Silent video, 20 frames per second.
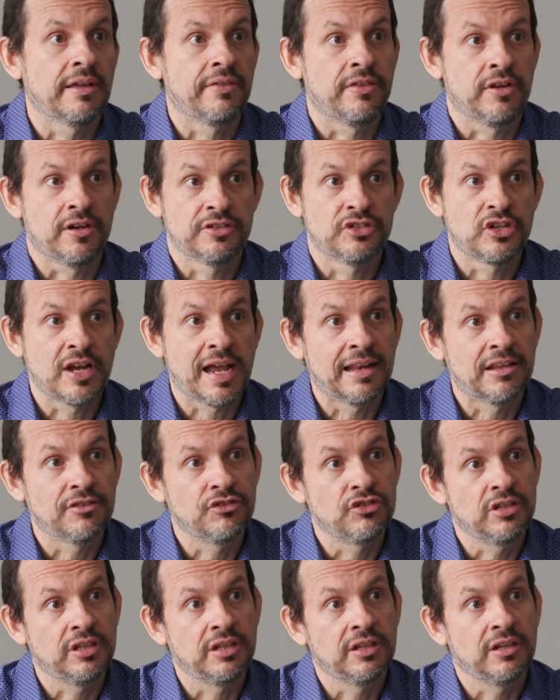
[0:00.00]
They are
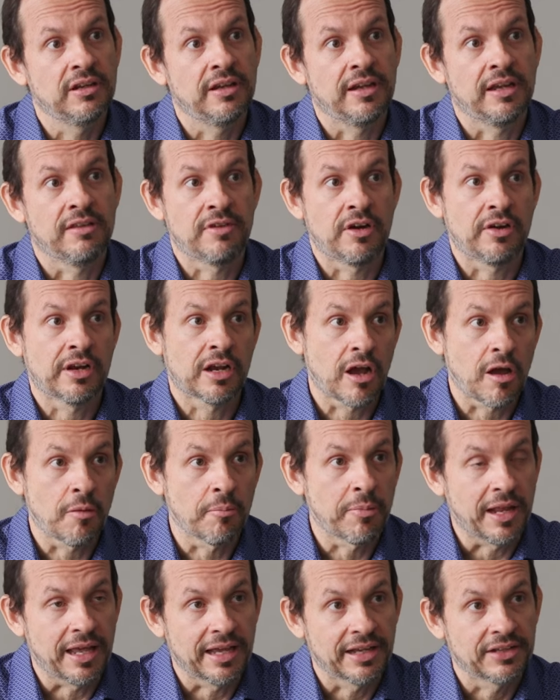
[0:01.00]
challenging and very
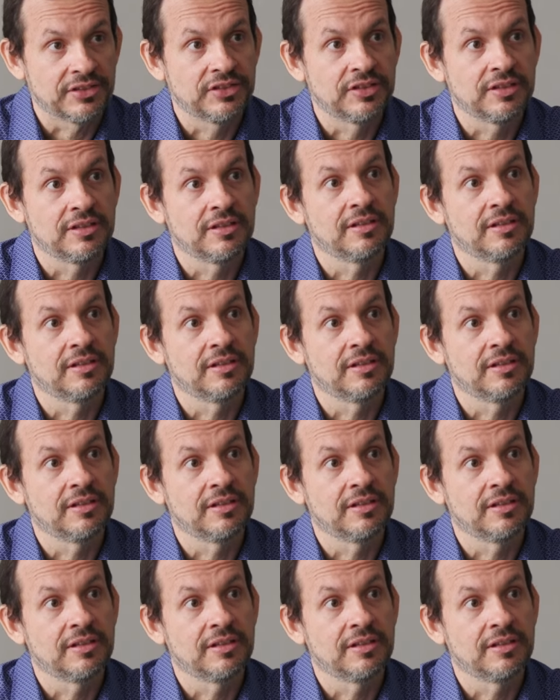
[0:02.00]
complex.